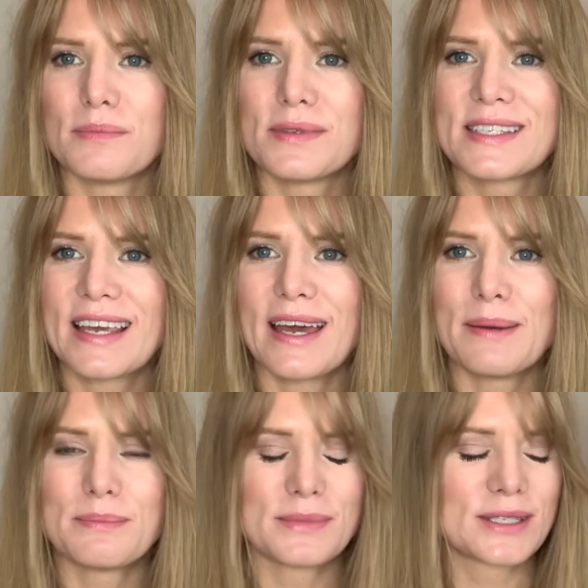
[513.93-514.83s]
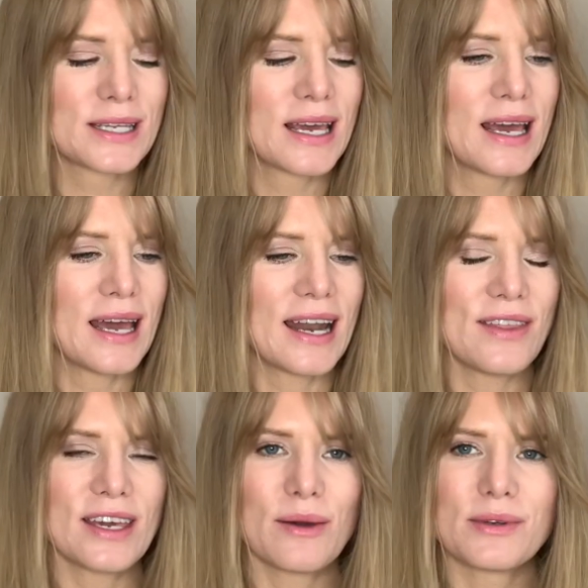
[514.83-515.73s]
Skims. I
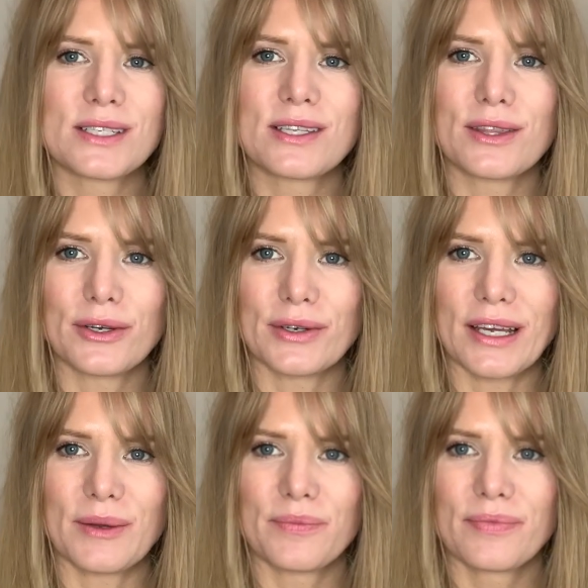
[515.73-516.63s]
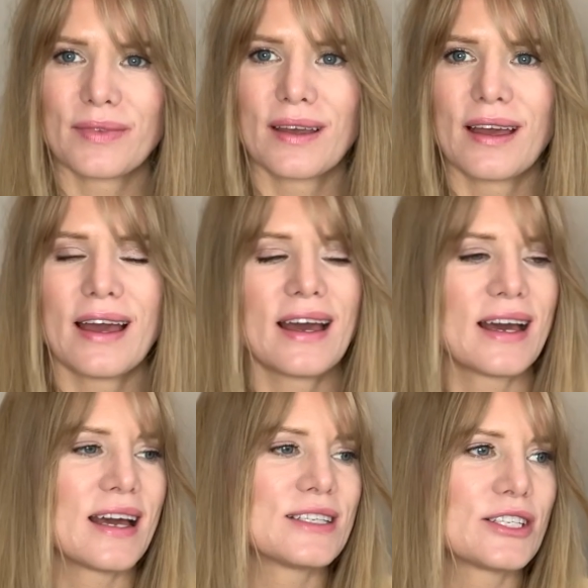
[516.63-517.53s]
think it was $30.
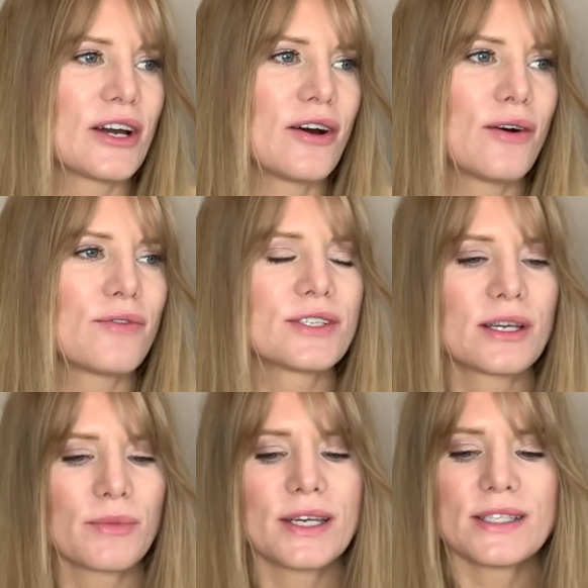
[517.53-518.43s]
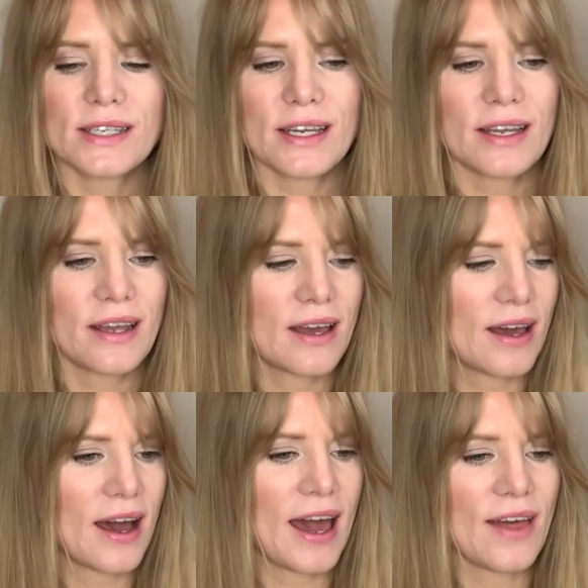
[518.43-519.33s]
And so for some reason,
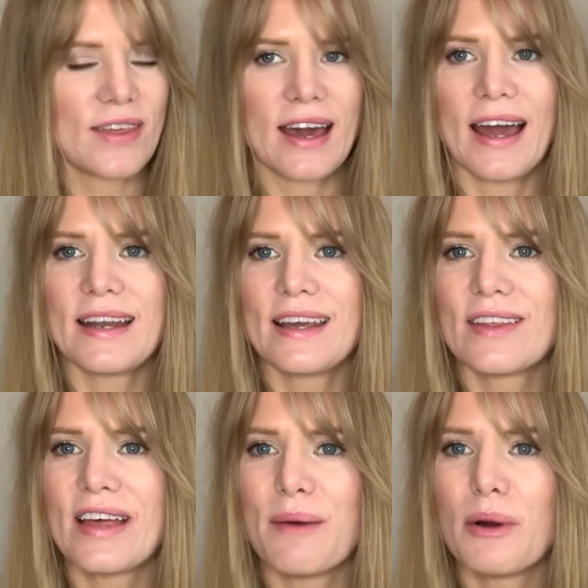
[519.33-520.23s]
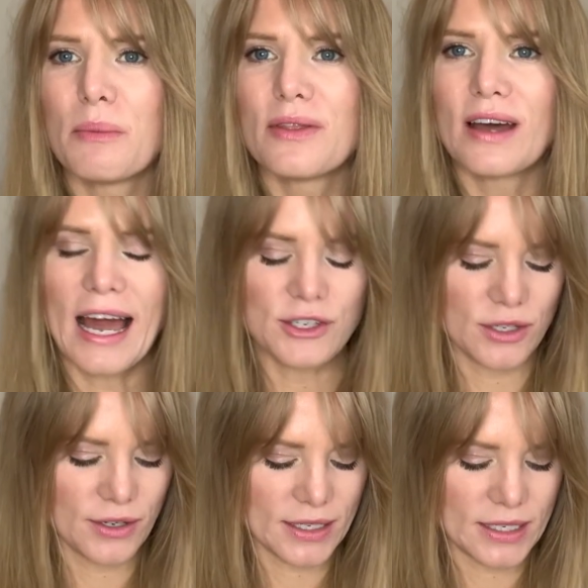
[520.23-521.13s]
I had the idea at that moment that I should
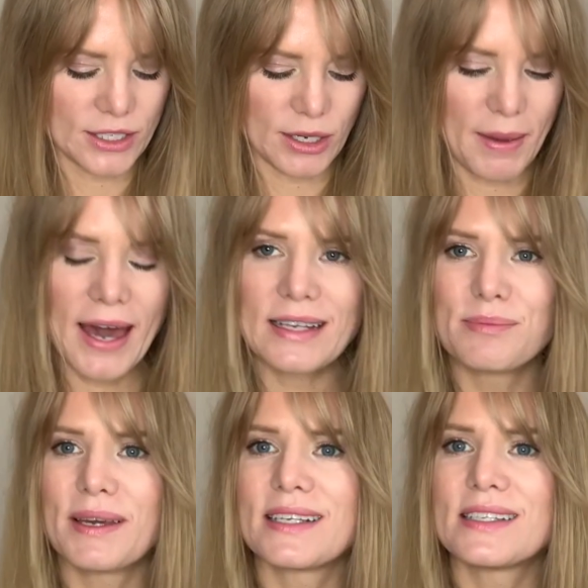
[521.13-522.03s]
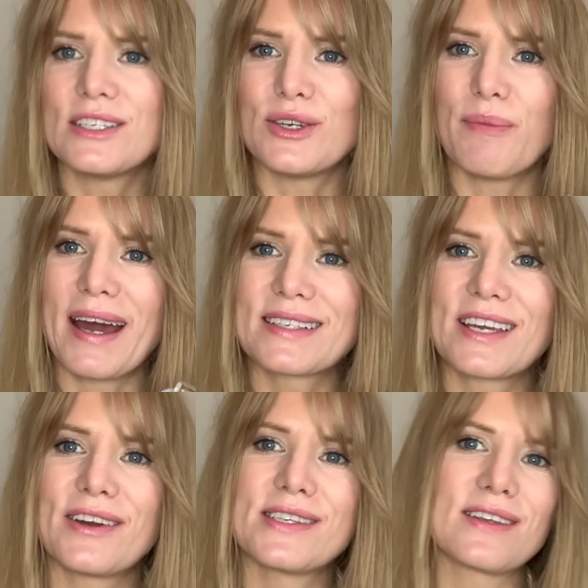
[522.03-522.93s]
look at TJ Maxx, because TJ Maxx
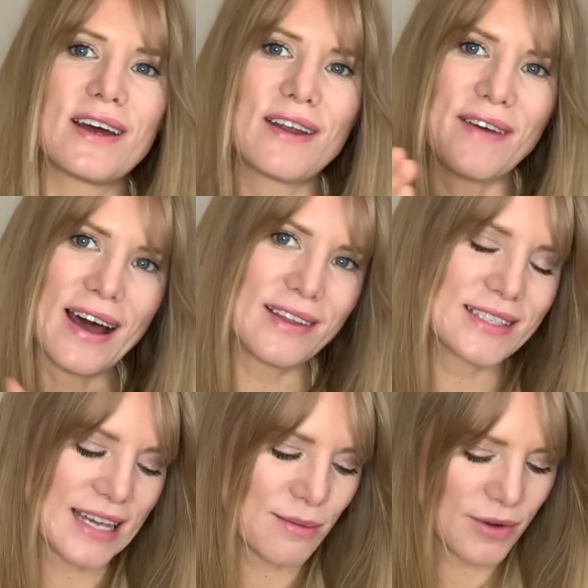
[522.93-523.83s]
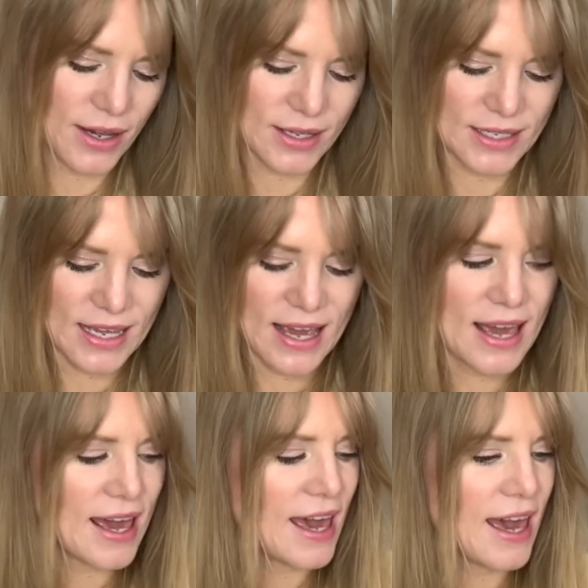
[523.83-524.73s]
carries a lot of outlet type brands,
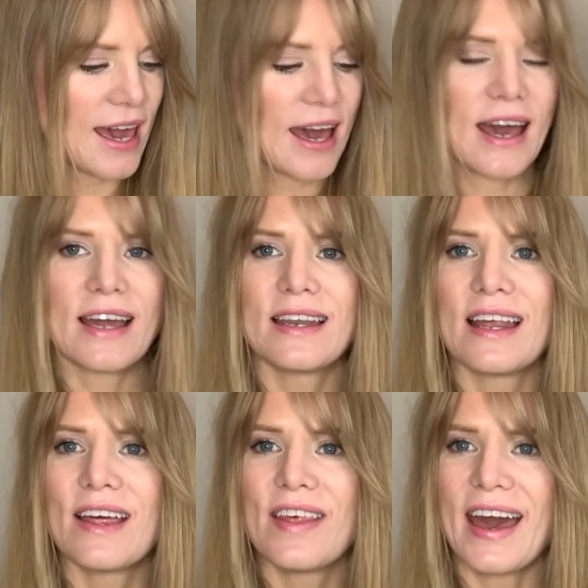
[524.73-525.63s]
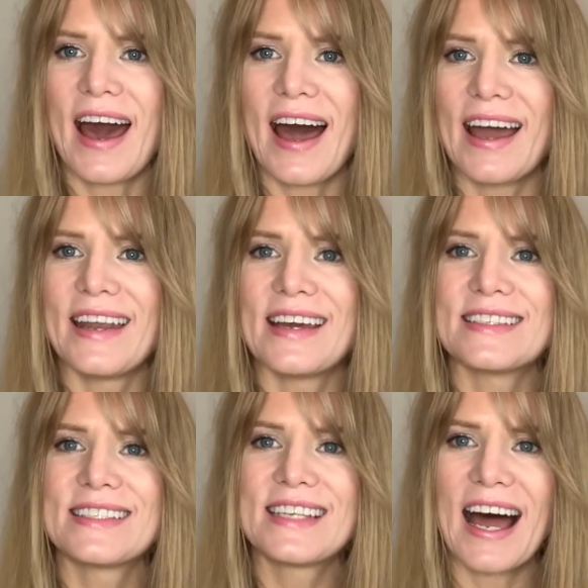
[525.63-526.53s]
and they had
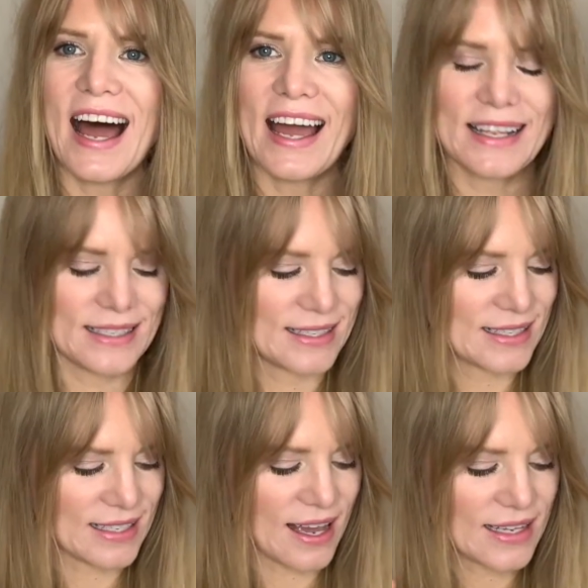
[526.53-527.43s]
tons